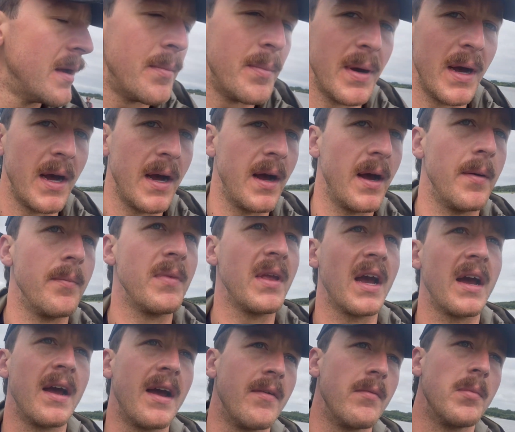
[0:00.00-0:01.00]
But
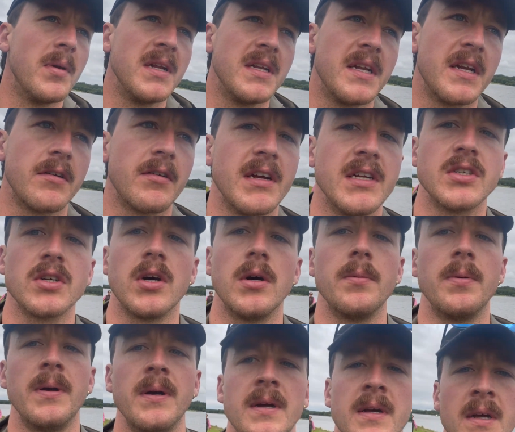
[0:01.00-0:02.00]
yeah, everybody did a great job.
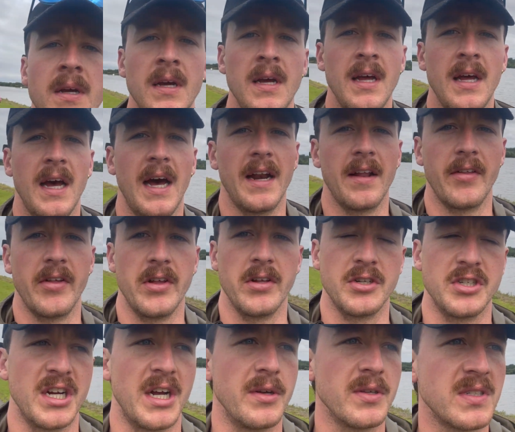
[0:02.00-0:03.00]
Had a little
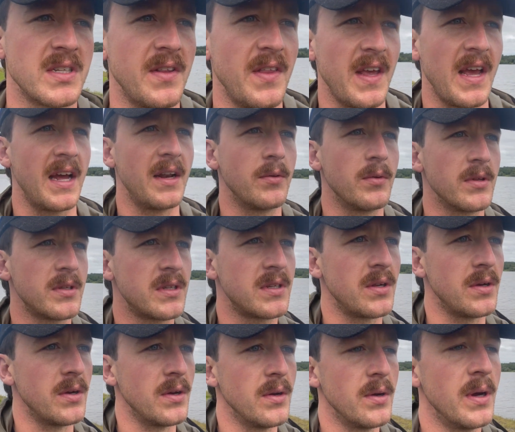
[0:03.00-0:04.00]
joust at the end with
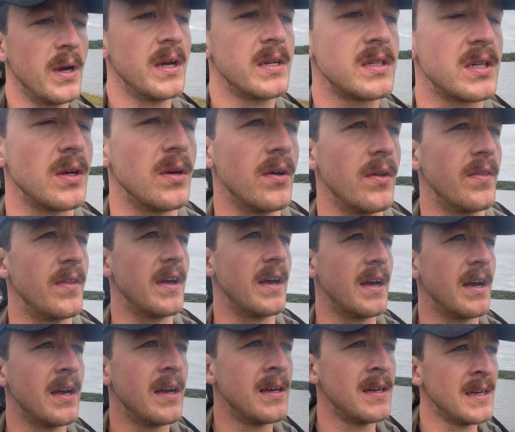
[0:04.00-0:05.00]
two of
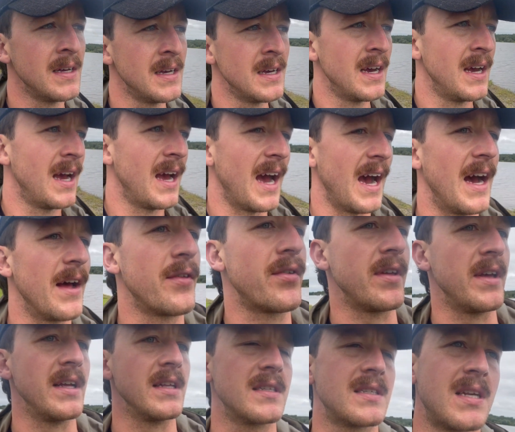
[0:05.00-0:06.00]
the
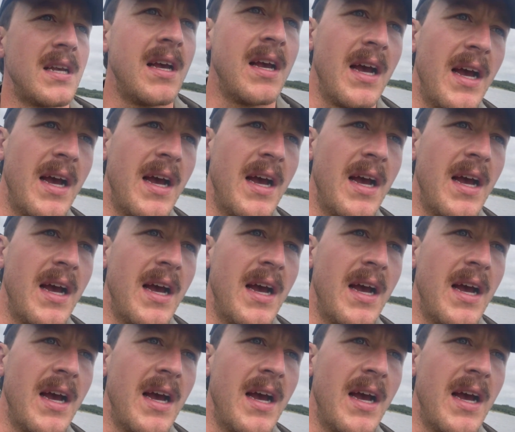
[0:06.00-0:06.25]
athletes,